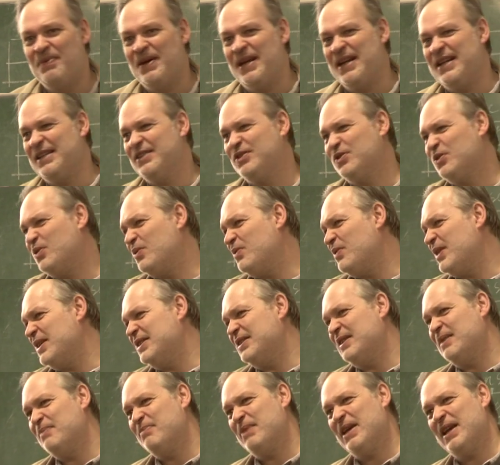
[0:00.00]
But it's
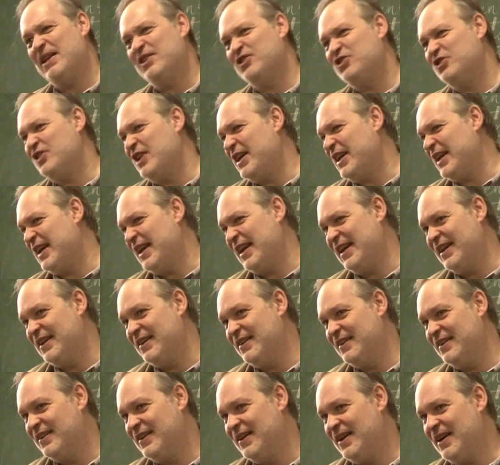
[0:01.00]
always a bit
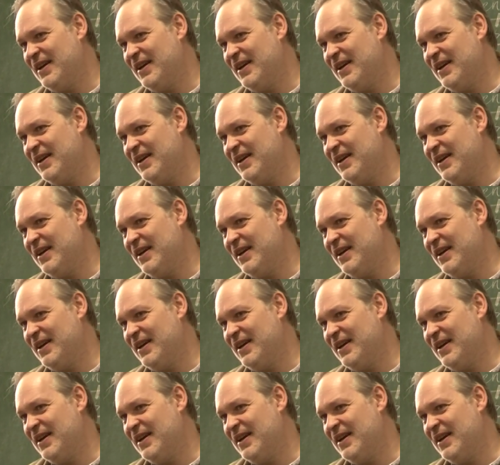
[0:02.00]
tricky.